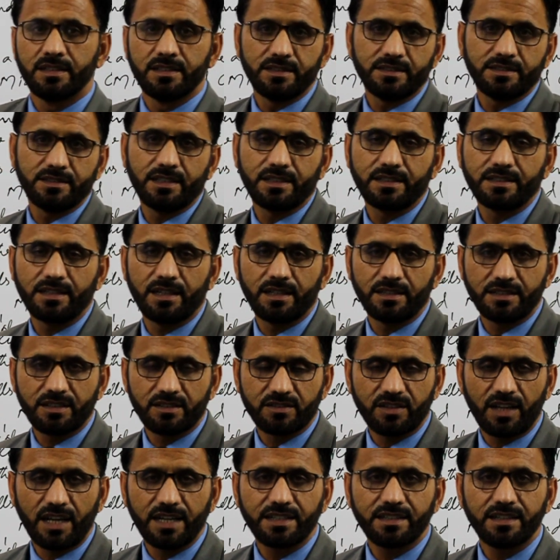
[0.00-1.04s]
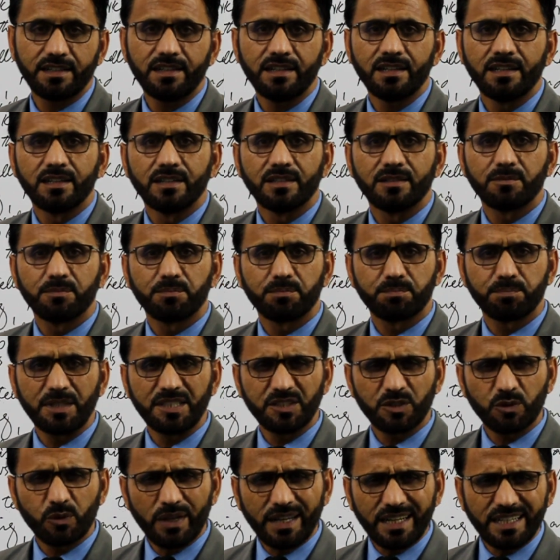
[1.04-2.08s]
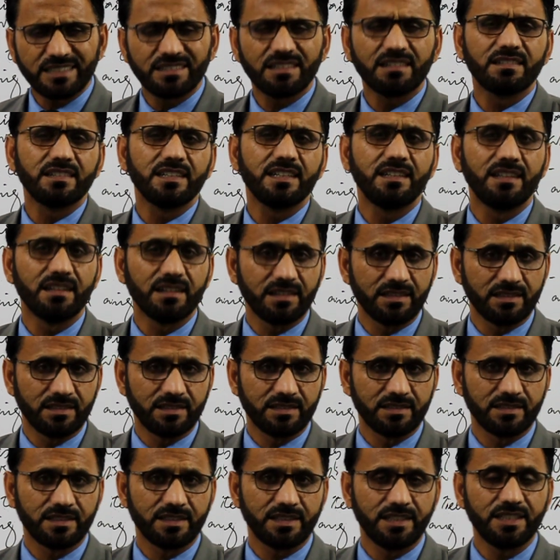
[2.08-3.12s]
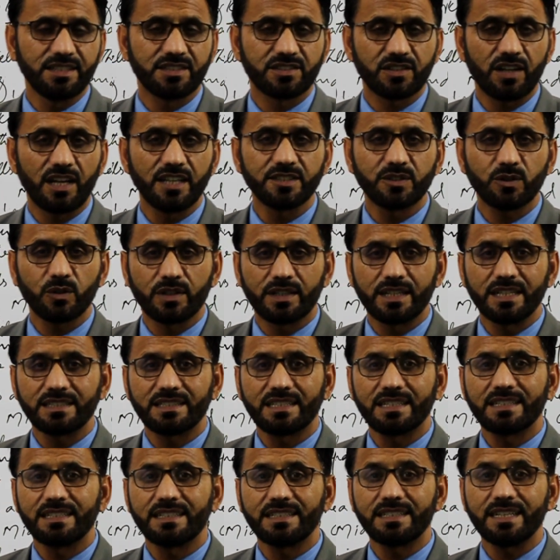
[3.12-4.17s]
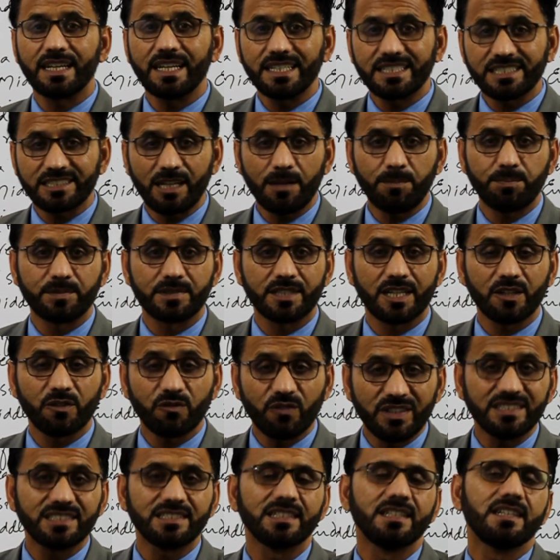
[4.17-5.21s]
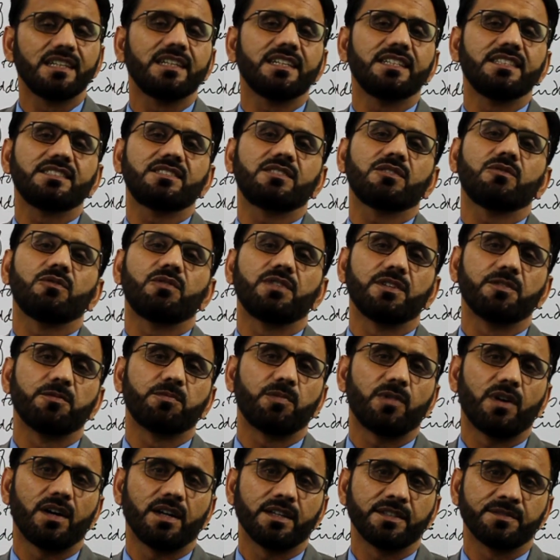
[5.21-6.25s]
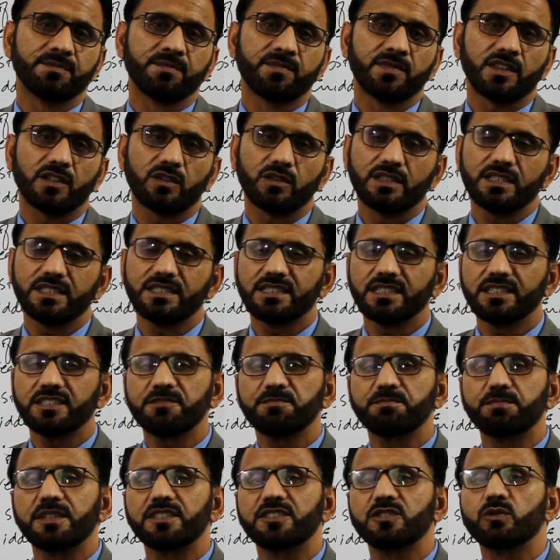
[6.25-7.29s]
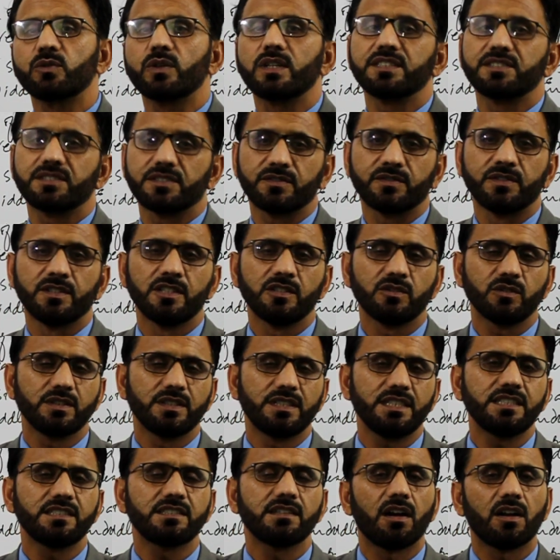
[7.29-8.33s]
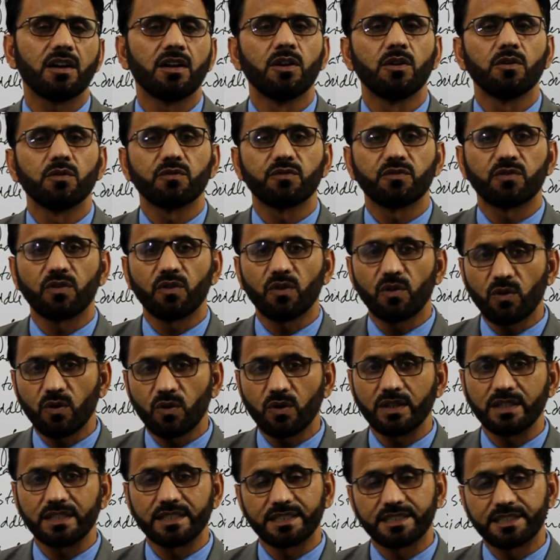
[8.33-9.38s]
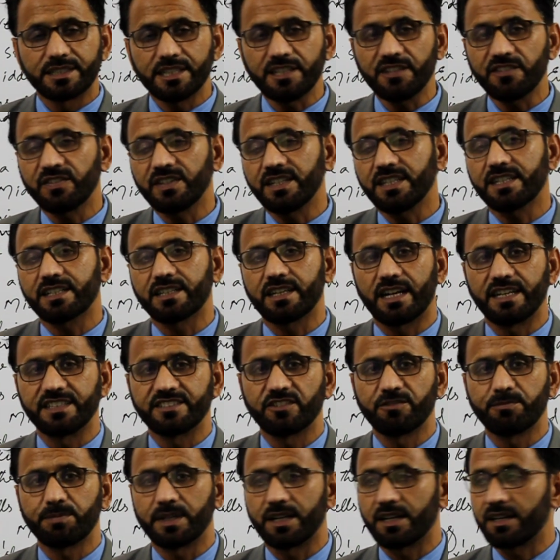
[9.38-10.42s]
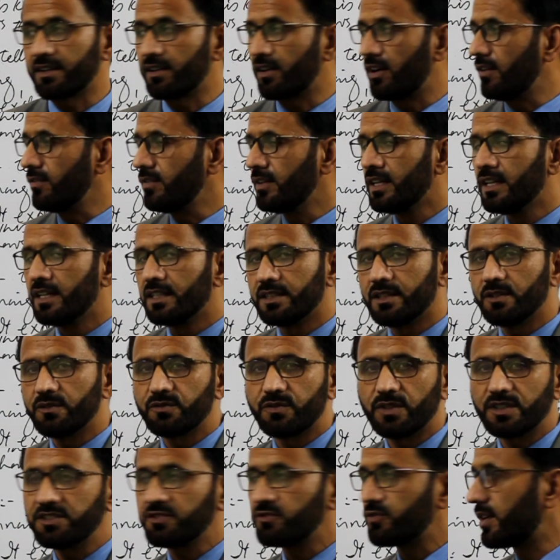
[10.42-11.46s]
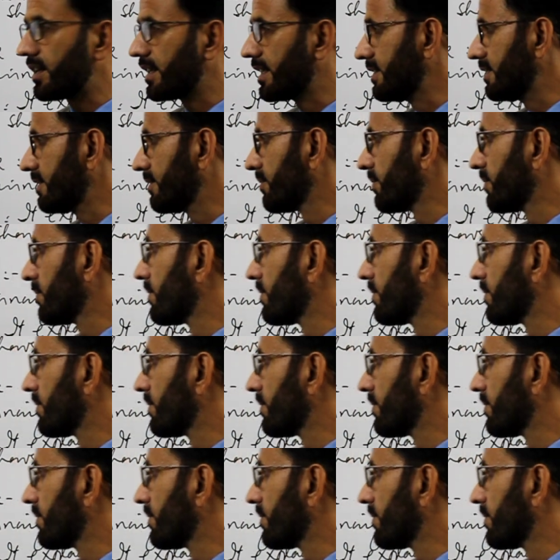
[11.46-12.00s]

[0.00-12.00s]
the writer persuades the reader. He tries to get the reader accept, convince his viewpoint. This is persuasive. These are four different kinds of paragraph. The first one is